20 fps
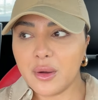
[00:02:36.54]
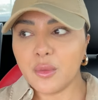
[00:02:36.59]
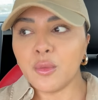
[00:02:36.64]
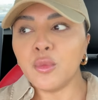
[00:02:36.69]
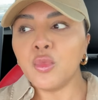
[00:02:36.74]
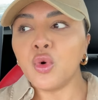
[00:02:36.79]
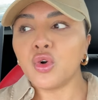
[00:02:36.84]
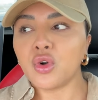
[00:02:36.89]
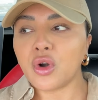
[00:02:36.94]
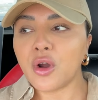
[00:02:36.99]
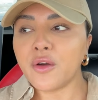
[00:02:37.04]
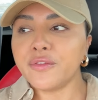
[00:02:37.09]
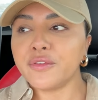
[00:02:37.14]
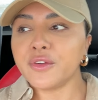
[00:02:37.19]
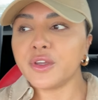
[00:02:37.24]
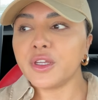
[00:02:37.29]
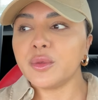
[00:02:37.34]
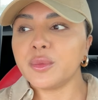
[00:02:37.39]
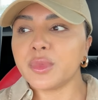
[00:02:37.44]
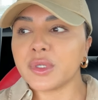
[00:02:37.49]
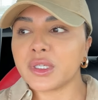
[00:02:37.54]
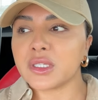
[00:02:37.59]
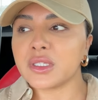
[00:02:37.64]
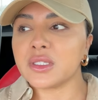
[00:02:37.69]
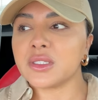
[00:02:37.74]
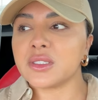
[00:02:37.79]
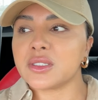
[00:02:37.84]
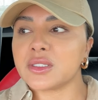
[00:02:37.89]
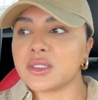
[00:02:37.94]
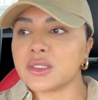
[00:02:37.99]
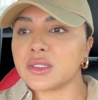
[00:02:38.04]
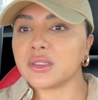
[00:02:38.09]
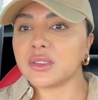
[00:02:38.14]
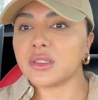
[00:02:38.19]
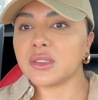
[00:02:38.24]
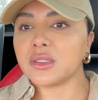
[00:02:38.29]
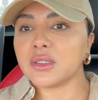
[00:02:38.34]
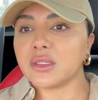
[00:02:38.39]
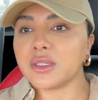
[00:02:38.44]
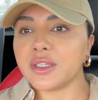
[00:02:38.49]
more often, because
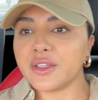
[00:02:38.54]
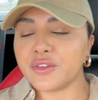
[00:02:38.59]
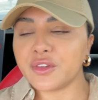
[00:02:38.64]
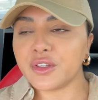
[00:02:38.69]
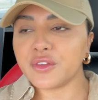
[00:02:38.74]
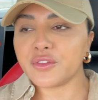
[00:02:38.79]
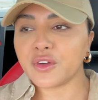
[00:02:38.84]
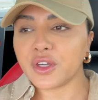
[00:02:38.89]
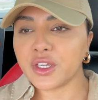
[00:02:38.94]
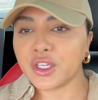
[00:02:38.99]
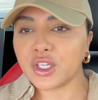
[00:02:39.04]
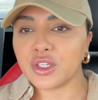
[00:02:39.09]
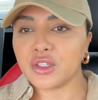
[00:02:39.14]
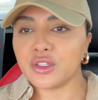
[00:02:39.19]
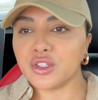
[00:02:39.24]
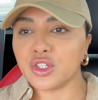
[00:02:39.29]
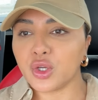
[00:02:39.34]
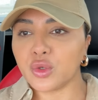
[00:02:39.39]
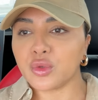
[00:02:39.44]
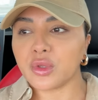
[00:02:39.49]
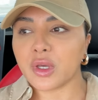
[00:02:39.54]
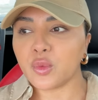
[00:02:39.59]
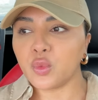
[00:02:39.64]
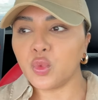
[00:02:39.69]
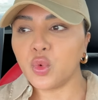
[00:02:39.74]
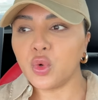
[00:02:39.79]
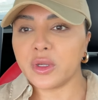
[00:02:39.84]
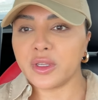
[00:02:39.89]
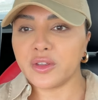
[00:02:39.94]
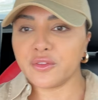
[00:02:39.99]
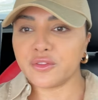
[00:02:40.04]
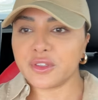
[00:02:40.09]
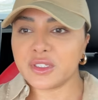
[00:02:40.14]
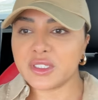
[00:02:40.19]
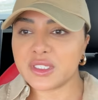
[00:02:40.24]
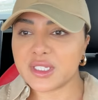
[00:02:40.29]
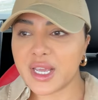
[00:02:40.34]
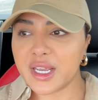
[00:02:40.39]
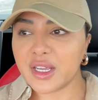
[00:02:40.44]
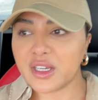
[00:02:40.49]
even if I know that I'm walking for the
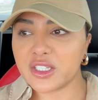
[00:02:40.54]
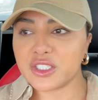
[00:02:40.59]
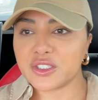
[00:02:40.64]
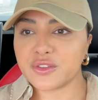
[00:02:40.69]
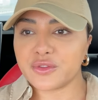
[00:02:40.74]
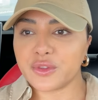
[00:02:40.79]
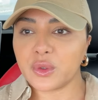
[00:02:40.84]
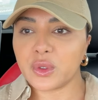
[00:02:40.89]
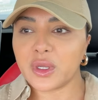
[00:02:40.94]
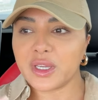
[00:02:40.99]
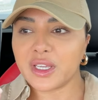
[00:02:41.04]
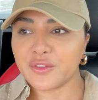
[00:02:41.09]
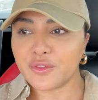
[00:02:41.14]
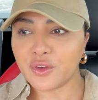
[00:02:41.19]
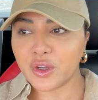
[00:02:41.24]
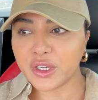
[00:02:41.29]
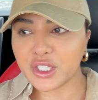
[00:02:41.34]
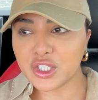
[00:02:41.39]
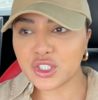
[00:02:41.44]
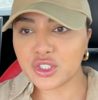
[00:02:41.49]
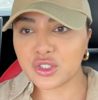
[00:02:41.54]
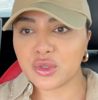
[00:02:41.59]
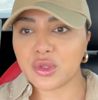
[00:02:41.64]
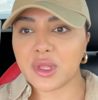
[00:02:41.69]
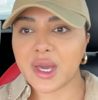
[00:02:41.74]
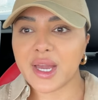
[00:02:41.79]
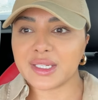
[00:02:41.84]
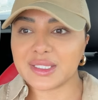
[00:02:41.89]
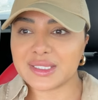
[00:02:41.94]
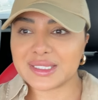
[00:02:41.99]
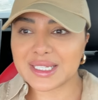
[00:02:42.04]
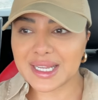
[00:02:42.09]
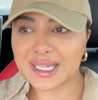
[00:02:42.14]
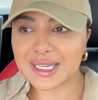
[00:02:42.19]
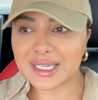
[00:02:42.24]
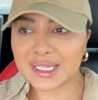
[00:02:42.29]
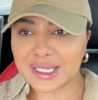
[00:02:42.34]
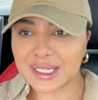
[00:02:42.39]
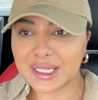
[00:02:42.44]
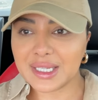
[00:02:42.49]
day, I just feel like if I can do that
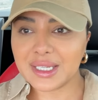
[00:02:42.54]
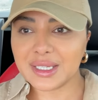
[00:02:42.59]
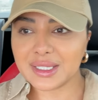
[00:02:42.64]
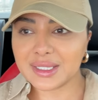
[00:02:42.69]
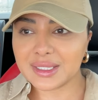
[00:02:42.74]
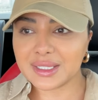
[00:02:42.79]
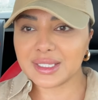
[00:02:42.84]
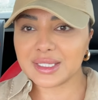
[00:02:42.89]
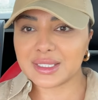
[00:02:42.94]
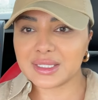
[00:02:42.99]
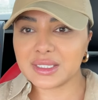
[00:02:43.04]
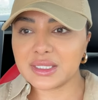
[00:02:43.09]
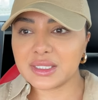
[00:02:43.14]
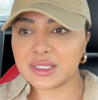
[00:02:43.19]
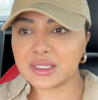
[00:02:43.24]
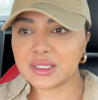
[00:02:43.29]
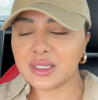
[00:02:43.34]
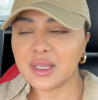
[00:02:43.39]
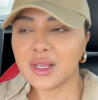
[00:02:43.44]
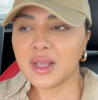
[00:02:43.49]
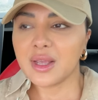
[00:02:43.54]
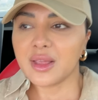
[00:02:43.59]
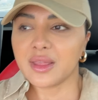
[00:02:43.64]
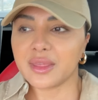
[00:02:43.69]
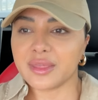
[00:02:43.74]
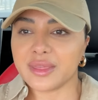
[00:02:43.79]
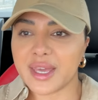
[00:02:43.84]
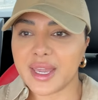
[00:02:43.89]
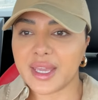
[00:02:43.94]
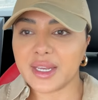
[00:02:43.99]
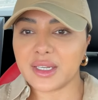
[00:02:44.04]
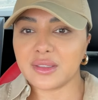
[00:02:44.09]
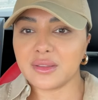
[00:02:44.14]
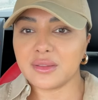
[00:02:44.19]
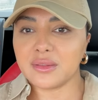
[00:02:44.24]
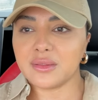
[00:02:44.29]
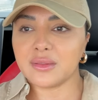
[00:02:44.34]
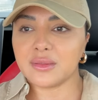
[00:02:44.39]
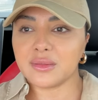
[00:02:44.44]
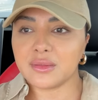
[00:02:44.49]
daily at least,
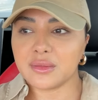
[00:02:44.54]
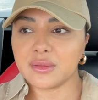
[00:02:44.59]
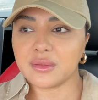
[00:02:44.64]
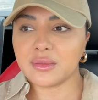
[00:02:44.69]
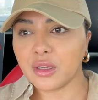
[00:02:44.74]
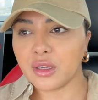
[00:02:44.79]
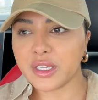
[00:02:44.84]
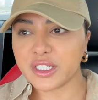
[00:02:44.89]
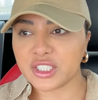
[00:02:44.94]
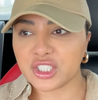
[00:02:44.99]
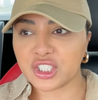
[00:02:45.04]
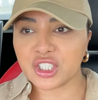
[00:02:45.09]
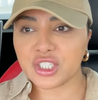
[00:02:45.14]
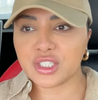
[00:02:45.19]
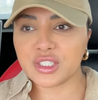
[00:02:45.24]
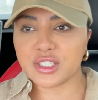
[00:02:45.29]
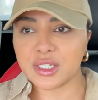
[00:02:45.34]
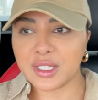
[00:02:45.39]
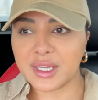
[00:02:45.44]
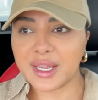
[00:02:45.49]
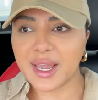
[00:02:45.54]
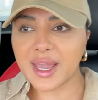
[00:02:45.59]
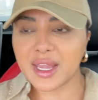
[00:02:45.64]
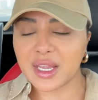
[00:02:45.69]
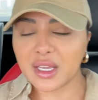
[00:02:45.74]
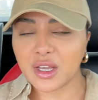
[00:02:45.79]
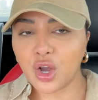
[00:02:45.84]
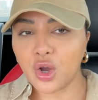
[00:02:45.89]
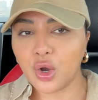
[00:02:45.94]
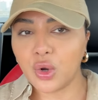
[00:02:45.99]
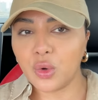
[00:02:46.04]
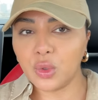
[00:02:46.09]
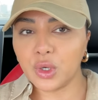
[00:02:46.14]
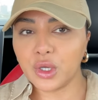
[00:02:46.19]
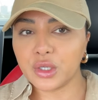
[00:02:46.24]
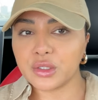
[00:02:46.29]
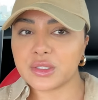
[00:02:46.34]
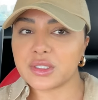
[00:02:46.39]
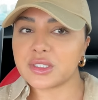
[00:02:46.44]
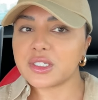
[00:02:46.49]
then it's just getting a whole
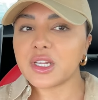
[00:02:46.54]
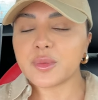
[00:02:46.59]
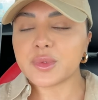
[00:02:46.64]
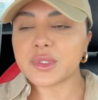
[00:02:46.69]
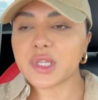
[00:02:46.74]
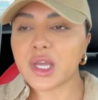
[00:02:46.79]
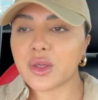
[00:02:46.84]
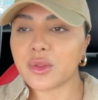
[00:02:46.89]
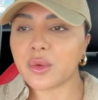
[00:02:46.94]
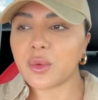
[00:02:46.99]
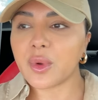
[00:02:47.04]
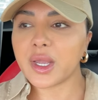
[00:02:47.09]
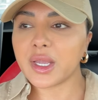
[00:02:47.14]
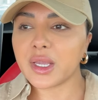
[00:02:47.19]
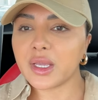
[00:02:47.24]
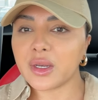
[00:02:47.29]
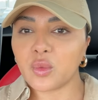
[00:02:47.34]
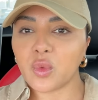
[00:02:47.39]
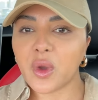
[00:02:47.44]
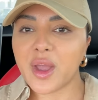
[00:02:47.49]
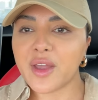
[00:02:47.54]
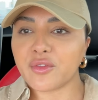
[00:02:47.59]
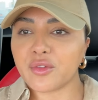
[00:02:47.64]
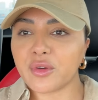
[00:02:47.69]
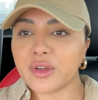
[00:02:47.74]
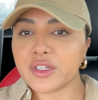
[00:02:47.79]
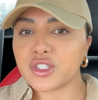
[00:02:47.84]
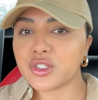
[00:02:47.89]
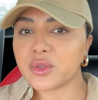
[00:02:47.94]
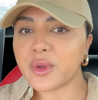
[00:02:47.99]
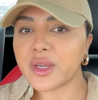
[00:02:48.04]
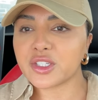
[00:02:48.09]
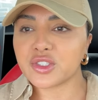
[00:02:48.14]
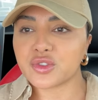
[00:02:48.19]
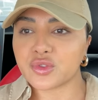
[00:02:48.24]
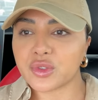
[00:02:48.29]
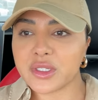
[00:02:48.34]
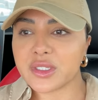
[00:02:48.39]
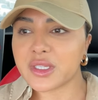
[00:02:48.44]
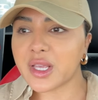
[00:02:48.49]
load of steps out of the way, and whatever I do
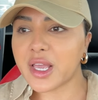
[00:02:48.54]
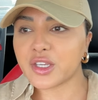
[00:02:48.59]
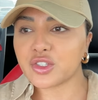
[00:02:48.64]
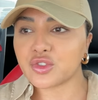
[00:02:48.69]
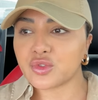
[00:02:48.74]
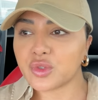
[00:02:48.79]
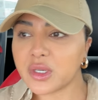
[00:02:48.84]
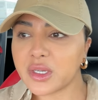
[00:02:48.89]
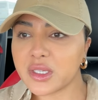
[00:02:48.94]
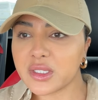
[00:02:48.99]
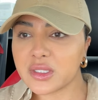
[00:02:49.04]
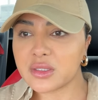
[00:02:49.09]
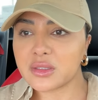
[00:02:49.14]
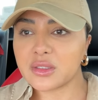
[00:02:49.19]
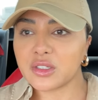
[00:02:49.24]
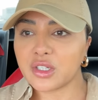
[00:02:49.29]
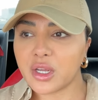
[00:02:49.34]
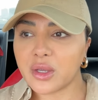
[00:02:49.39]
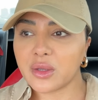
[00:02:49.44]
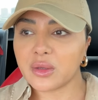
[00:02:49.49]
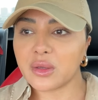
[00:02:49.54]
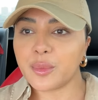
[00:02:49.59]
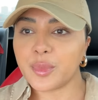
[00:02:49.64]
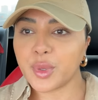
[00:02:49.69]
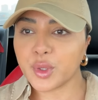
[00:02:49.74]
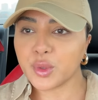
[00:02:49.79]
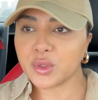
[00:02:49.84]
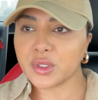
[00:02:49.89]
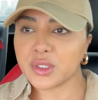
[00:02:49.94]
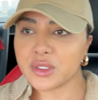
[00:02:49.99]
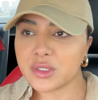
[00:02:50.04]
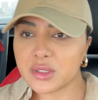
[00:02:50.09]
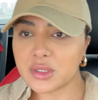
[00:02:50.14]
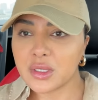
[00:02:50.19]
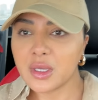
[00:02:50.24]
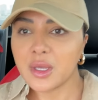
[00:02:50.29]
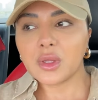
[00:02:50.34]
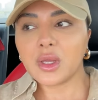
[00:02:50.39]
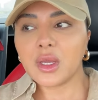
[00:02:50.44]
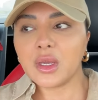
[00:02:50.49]
extra is extra, and it's, you know, a bonus.
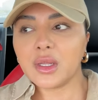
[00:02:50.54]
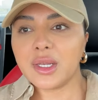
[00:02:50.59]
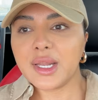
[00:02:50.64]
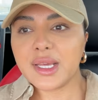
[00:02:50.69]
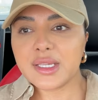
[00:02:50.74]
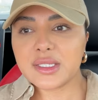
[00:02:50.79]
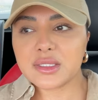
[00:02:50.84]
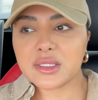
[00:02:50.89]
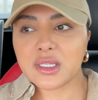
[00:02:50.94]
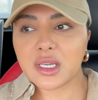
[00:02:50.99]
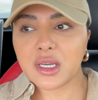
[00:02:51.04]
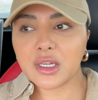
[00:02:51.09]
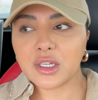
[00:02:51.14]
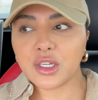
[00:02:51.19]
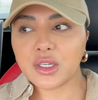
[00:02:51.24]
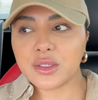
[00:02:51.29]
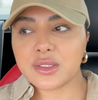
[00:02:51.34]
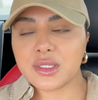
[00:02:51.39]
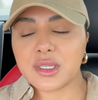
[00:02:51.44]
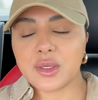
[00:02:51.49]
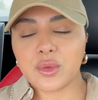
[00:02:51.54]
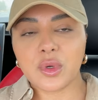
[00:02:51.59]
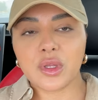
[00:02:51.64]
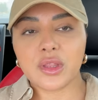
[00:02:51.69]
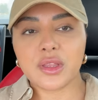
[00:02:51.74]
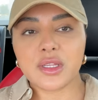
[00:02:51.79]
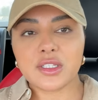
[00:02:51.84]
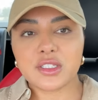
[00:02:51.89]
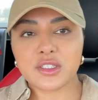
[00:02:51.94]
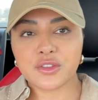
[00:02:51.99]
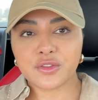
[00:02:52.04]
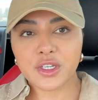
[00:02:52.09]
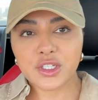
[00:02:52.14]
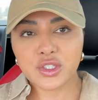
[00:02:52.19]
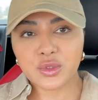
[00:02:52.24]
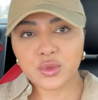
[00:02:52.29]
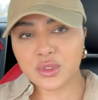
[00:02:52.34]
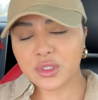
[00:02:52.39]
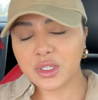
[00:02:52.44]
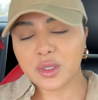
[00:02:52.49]
Let's go see what this
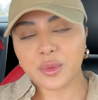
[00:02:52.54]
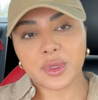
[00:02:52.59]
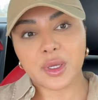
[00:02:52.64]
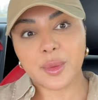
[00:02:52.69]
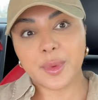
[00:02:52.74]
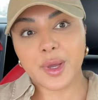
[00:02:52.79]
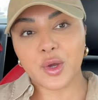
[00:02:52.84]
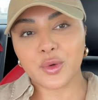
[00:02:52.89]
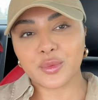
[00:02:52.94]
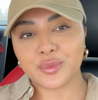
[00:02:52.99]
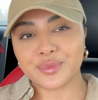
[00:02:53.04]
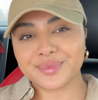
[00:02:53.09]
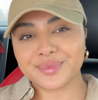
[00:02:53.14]
facial is going to be about.